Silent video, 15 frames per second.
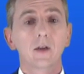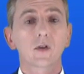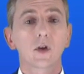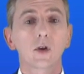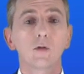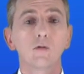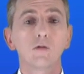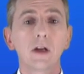
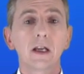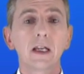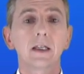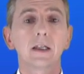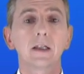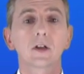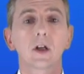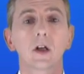so you
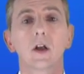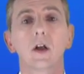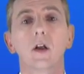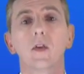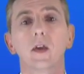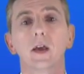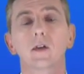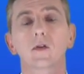really need to
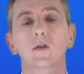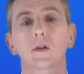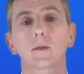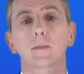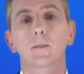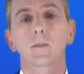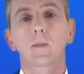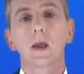learn this.